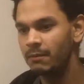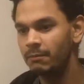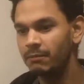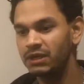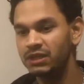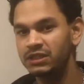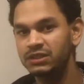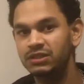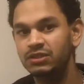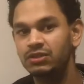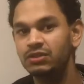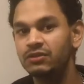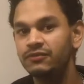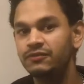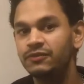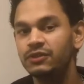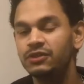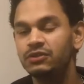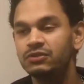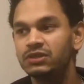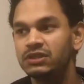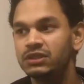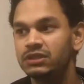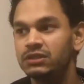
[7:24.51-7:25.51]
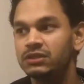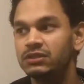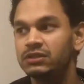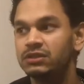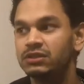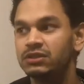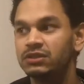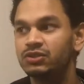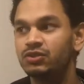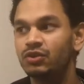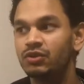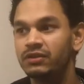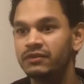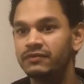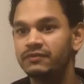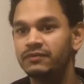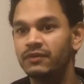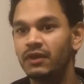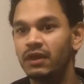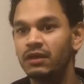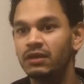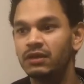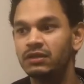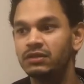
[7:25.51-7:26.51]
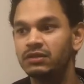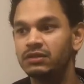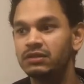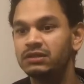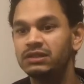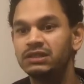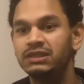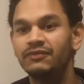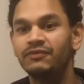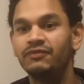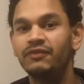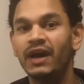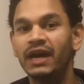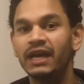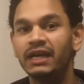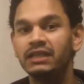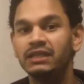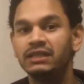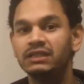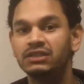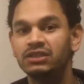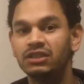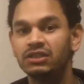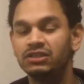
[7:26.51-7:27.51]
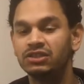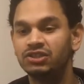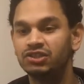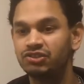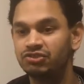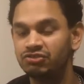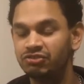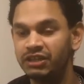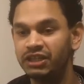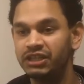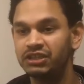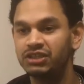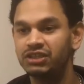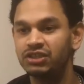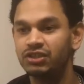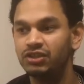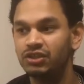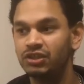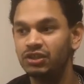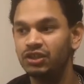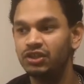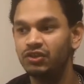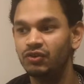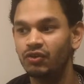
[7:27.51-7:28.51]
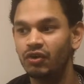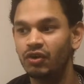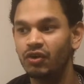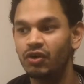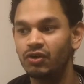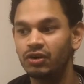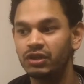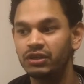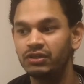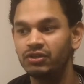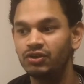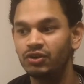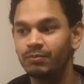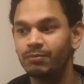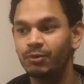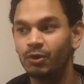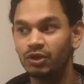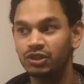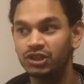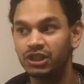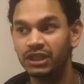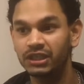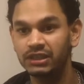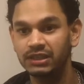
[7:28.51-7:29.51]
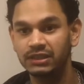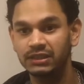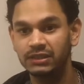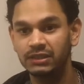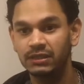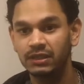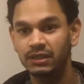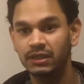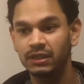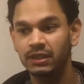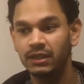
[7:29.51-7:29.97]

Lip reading: But it's good for you to sort of define these constraints earlier on in your project.